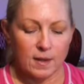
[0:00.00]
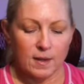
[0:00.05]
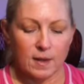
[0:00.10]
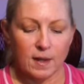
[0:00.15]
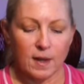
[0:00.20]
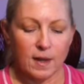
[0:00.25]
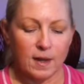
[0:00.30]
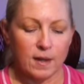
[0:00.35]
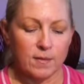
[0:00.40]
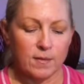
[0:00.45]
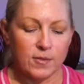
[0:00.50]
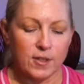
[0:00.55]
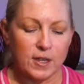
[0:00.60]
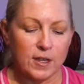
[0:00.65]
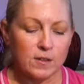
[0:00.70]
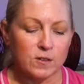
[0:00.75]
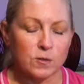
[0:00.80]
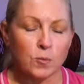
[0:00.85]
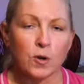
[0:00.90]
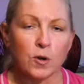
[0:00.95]
Uh,
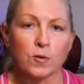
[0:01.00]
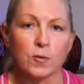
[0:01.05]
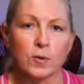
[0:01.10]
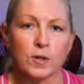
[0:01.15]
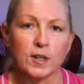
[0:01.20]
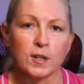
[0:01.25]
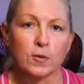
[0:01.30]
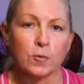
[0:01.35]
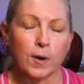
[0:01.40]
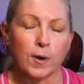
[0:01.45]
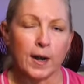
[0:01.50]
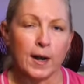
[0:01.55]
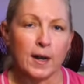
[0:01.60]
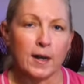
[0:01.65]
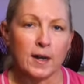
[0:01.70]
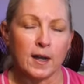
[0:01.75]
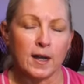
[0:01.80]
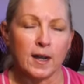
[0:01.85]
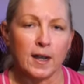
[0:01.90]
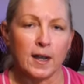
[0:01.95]
these work really
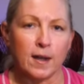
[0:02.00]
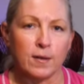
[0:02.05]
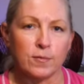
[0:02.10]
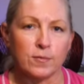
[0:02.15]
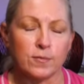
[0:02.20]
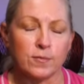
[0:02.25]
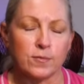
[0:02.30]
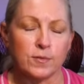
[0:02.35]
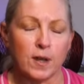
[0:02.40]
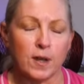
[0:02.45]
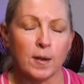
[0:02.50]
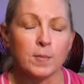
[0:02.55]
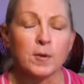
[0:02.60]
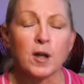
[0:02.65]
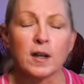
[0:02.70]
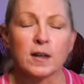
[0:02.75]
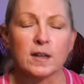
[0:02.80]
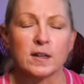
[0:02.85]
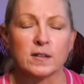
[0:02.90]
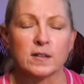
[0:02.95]
great. I have, I'm
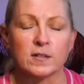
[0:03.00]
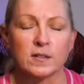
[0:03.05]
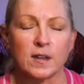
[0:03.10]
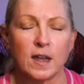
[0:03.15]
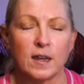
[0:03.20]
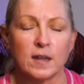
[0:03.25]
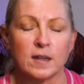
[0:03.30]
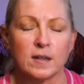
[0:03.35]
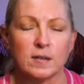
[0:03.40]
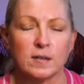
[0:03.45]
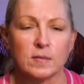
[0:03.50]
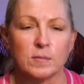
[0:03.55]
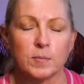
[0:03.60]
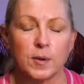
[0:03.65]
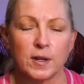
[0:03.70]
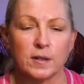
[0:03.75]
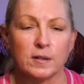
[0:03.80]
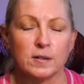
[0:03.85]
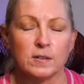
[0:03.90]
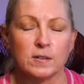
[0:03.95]
not going to say it,
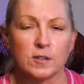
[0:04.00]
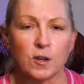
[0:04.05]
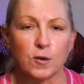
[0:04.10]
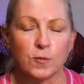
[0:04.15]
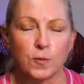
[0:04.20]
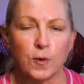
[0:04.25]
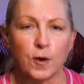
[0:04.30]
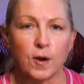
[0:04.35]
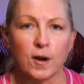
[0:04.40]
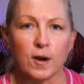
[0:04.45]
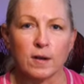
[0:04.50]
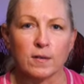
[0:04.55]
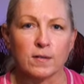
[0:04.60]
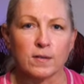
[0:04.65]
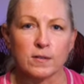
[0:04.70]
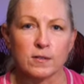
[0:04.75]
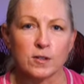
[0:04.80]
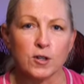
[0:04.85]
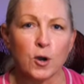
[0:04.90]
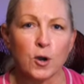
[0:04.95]
but so
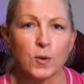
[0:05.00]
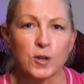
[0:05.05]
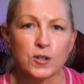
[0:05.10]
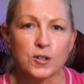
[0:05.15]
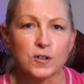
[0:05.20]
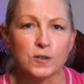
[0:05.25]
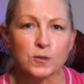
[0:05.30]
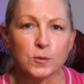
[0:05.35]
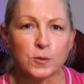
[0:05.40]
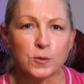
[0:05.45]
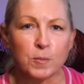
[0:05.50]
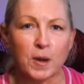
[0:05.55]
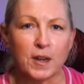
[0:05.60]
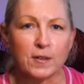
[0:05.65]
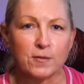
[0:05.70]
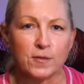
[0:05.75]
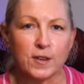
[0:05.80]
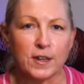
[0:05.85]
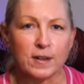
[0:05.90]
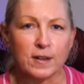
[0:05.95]
far, no issues with my
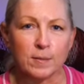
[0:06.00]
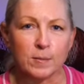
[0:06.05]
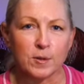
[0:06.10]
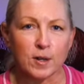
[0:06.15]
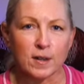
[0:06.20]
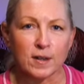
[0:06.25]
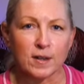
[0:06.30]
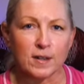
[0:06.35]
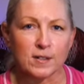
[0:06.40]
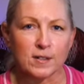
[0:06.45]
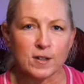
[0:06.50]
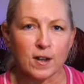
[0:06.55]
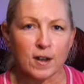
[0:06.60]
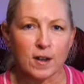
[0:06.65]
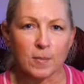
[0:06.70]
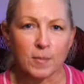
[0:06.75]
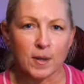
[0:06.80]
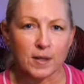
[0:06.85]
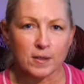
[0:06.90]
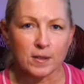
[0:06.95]
feet. I'm not going to
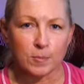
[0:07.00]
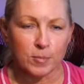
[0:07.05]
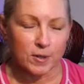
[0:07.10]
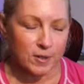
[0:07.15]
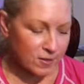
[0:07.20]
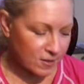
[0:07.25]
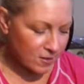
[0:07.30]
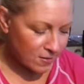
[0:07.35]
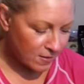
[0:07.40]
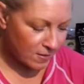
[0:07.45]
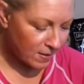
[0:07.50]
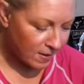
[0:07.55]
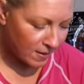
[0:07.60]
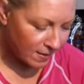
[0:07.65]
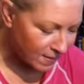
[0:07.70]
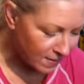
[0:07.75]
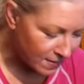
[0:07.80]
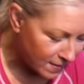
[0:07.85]
talk about the blister thing.